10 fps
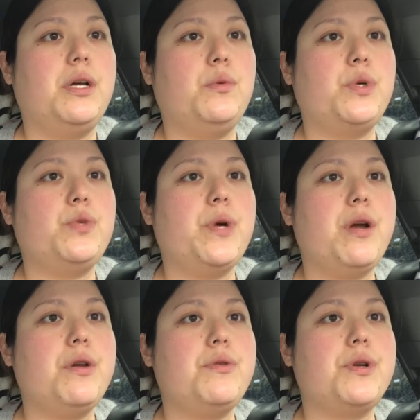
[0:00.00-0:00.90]
Which way
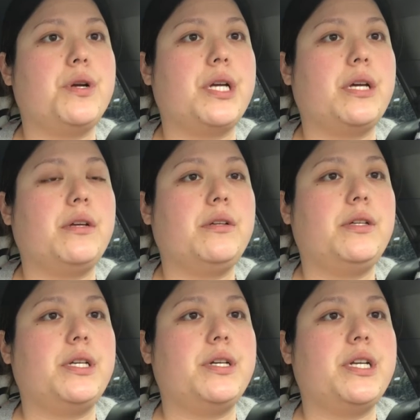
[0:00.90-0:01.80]
are you turning?
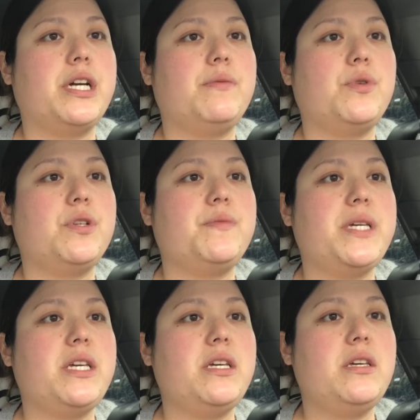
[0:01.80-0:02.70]
Are you gonna come towards
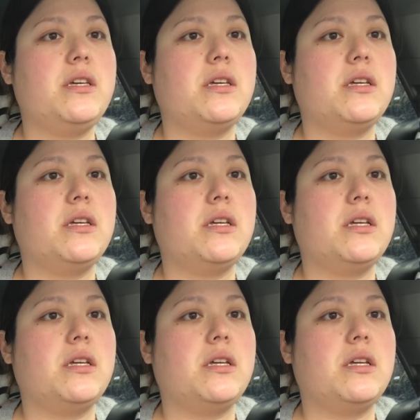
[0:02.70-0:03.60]
me?
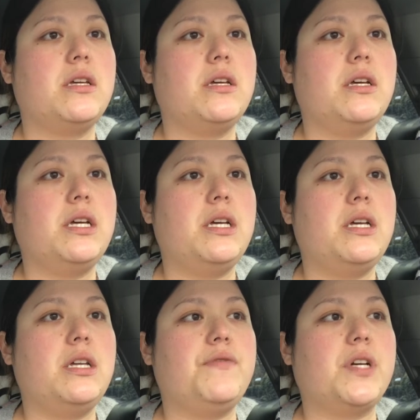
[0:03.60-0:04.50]

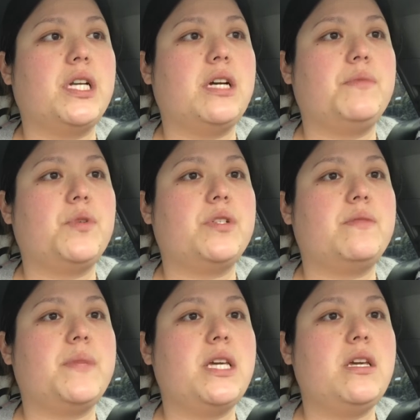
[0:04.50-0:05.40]
If you're gonna come towards
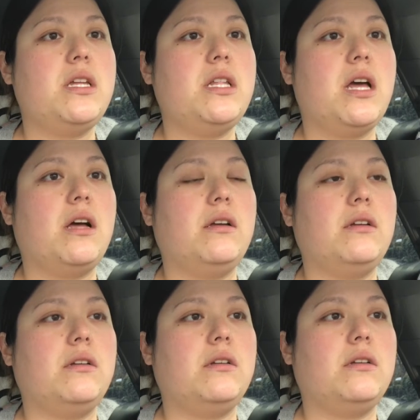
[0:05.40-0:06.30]
me,
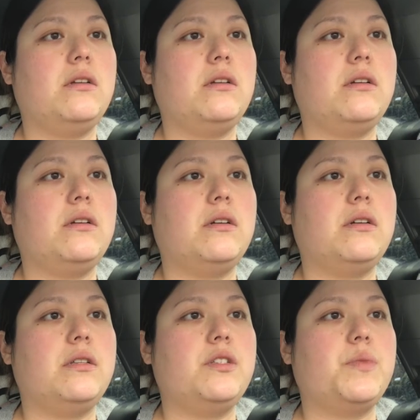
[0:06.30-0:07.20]

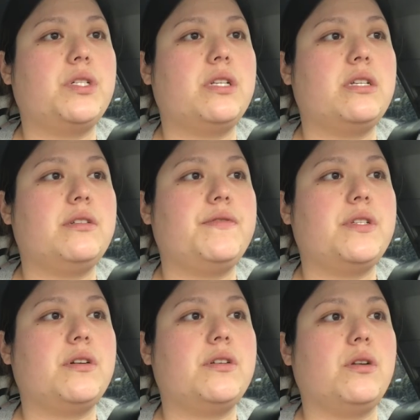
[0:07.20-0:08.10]
this person has name is
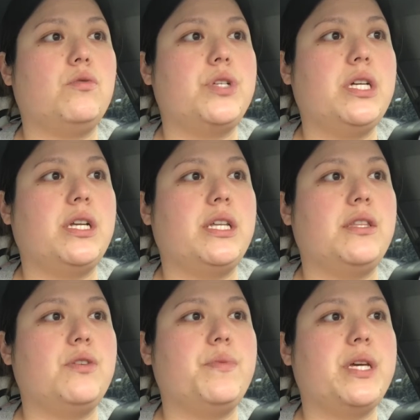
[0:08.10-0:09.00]
her. Oh, she's gonna hit
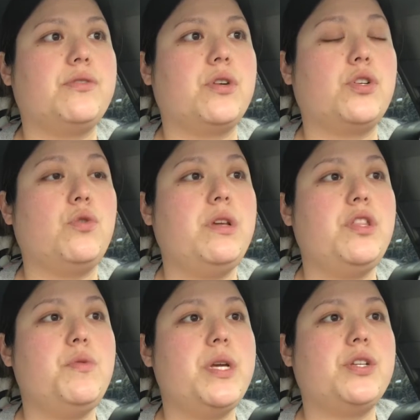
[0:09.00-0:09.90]
the UPS truck. Don't hit
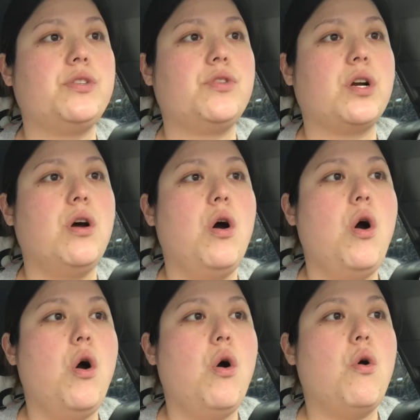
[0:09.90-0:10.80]
the UPS truck.
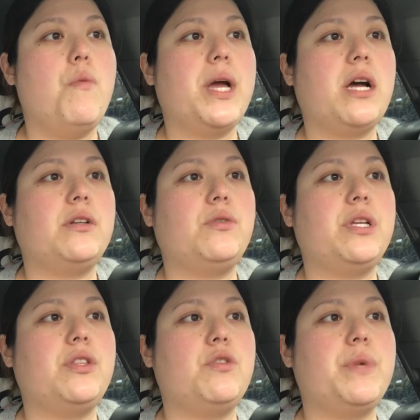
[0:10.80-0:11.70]
Oh my God, don't
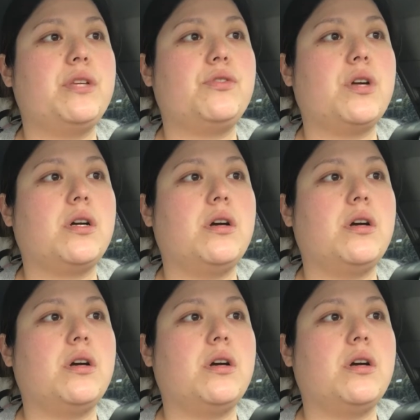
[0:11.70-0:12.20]
hit the UPS truck.